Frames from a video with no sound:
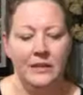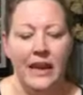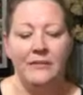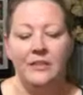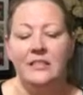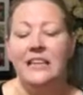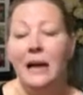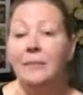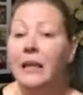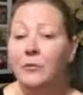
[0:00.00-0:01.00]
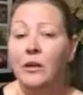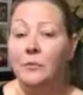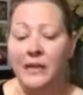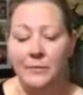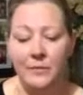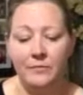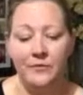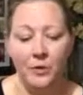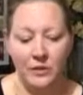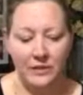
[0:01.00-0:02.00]
Having the timeline will help keep them
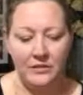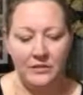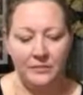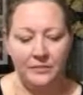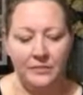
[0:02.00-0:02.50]
focused.